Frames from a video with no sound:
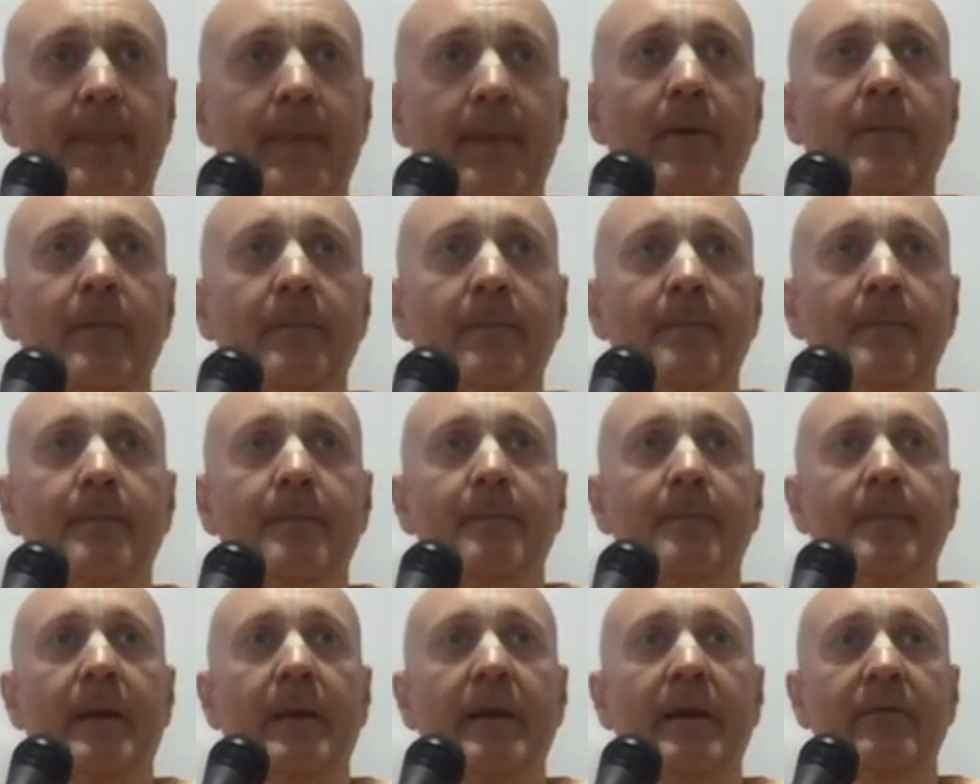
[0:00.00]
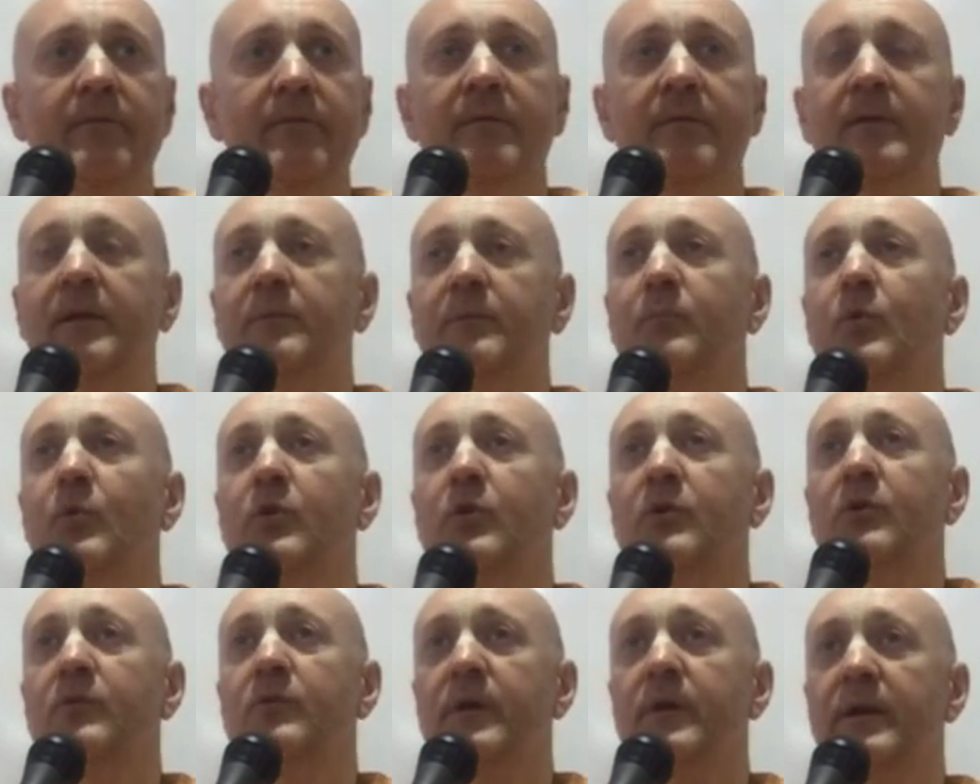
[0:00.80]
Huh? Isn't that
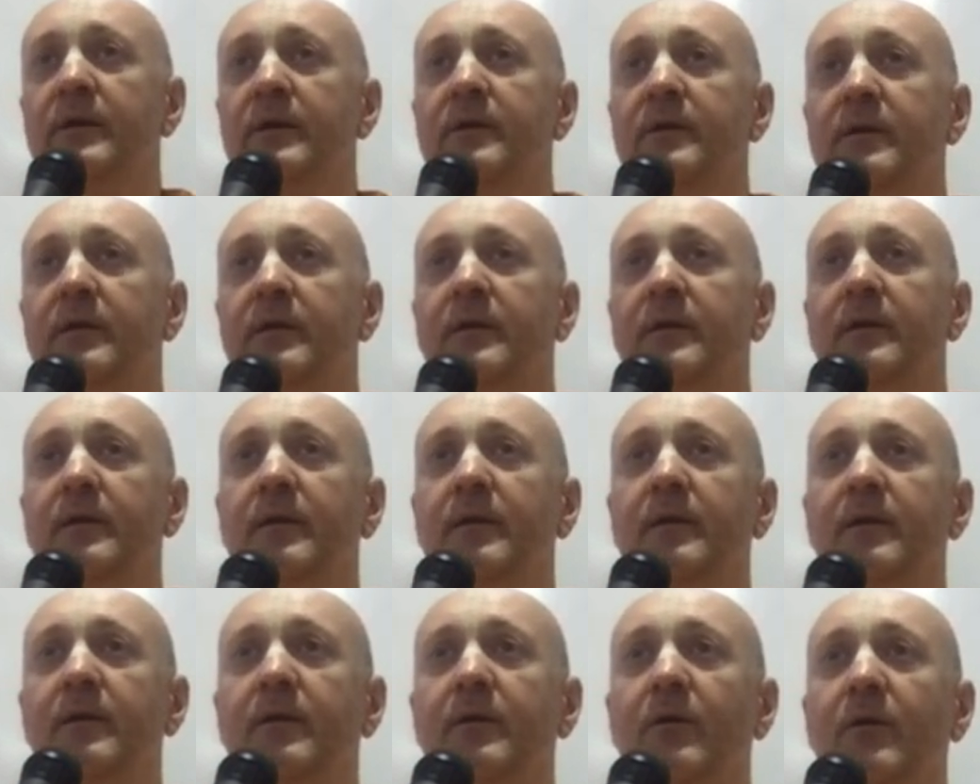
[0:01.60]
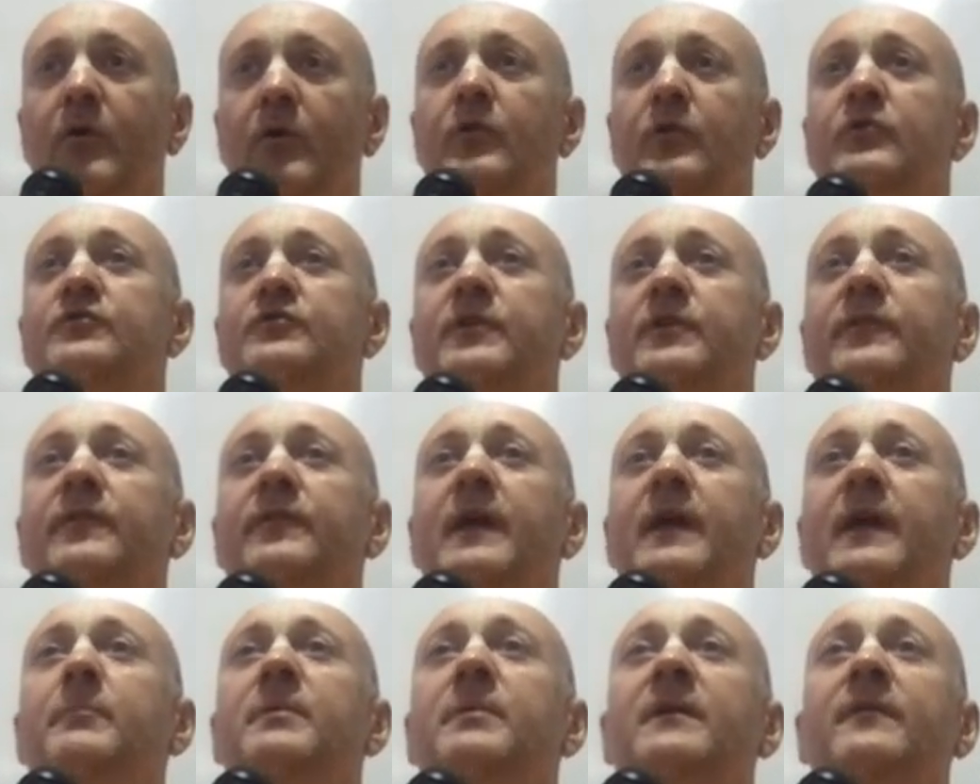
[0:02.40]
more greater? Or you're just
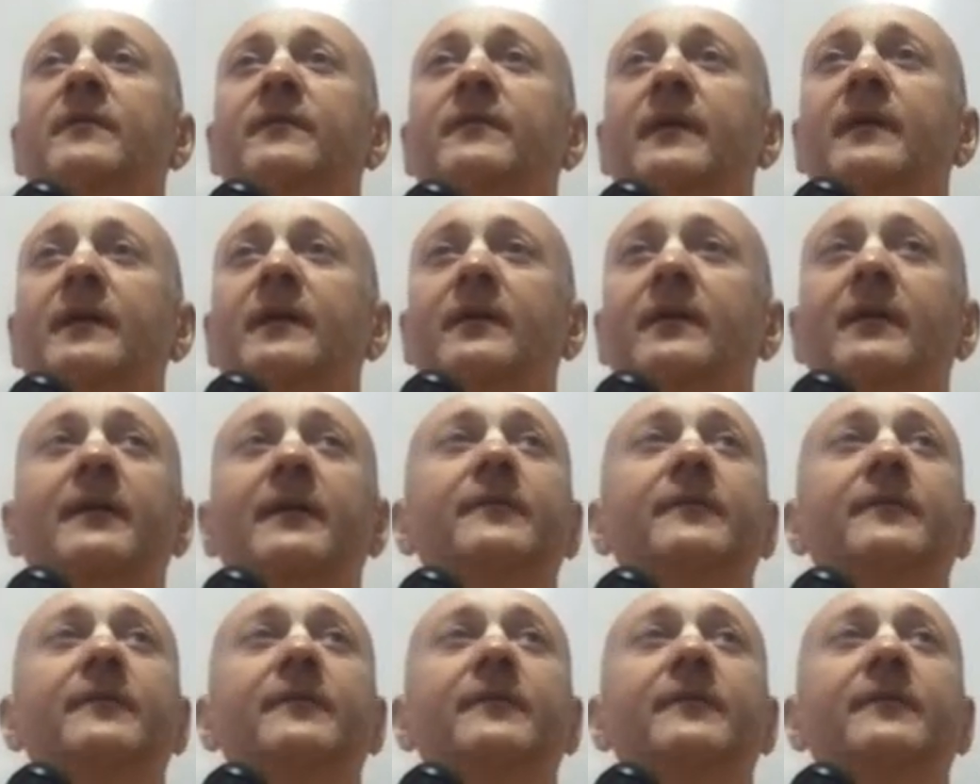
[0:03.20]
happy and said it.